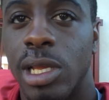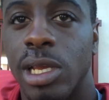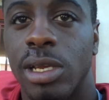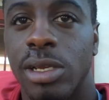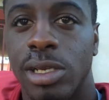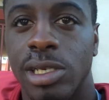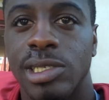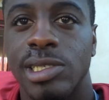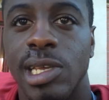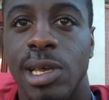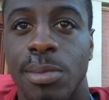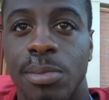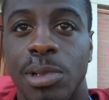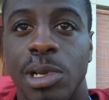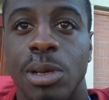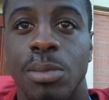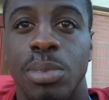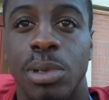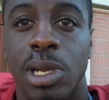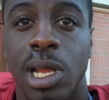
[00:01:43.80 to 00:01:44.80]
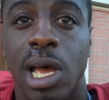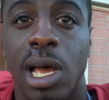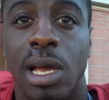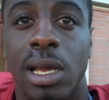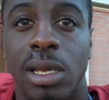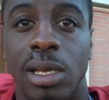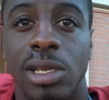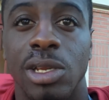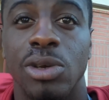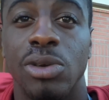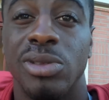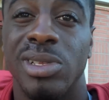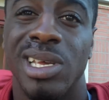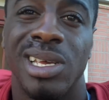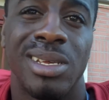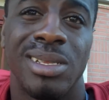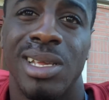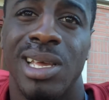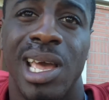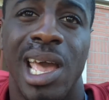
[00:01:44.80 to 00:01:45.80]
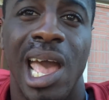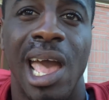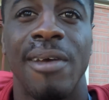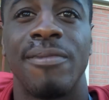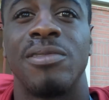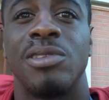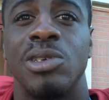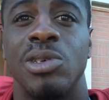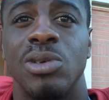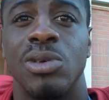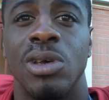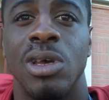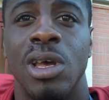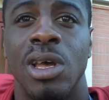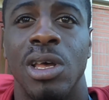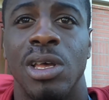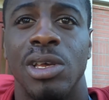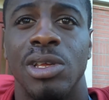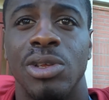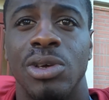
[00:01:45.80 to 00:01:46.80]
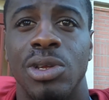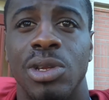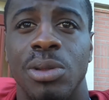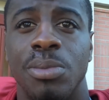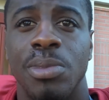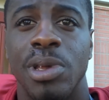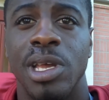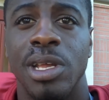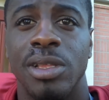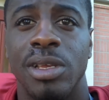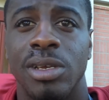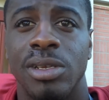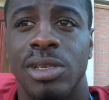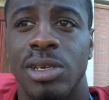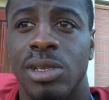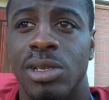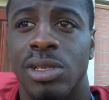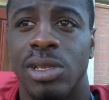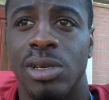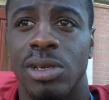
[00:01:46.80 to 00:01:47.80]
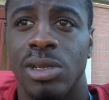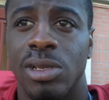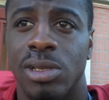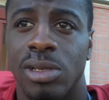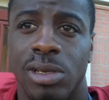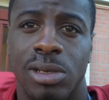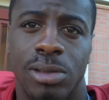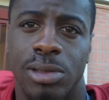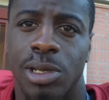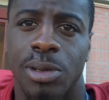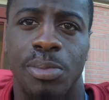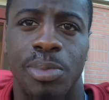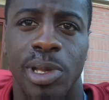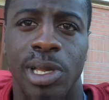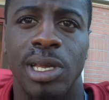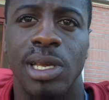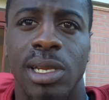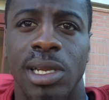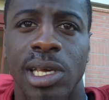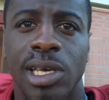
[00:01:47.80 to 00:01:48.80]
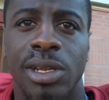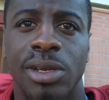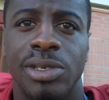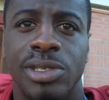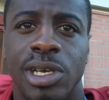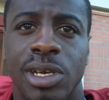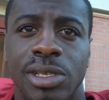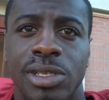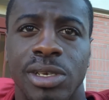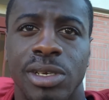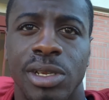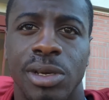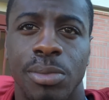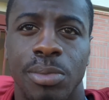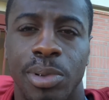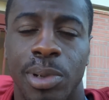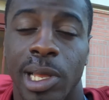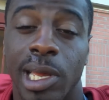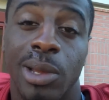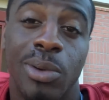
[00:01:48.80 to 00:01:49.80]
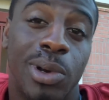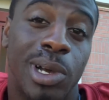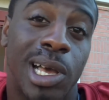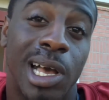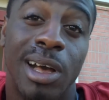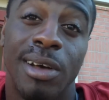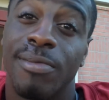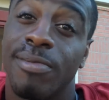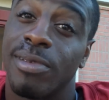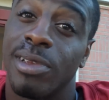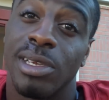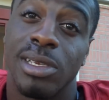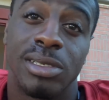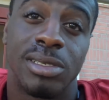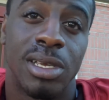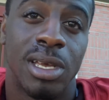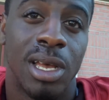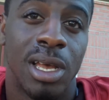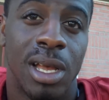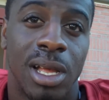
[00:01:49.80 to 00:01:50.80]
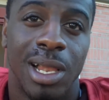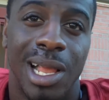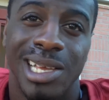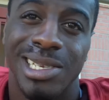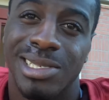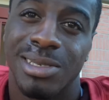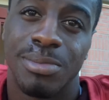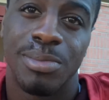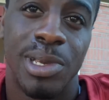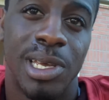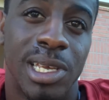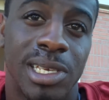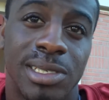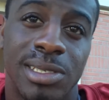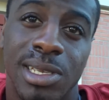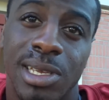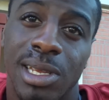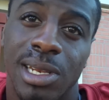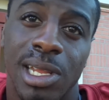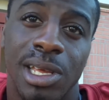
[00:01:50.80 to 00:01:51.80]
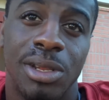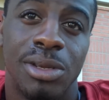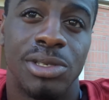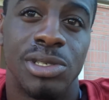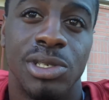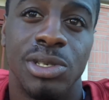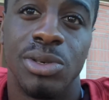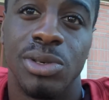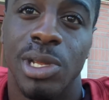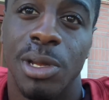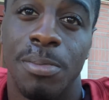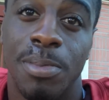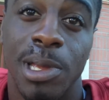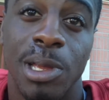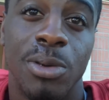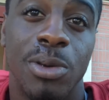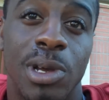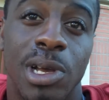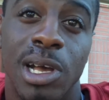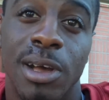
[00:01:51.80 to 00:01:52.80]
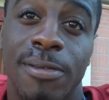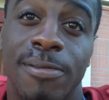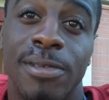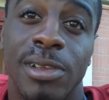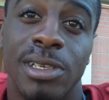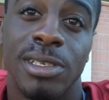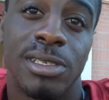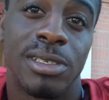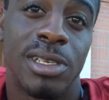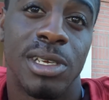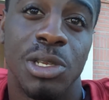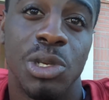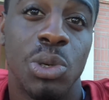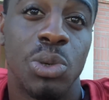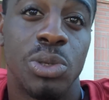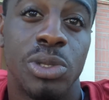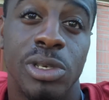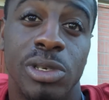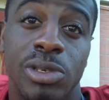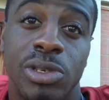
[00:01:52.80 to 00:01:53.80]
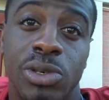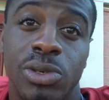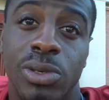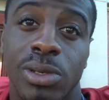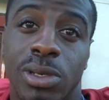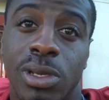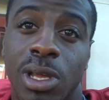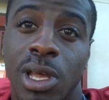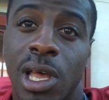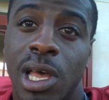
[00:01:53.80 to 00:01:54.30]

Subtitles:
They're stepping up a lot. You know, they have to. You know what I mean? They're being leaders out there. They're playing with confidence. Mm-hmm. That's the biggest thing leaders do. They play with confidence and they know what they're doing.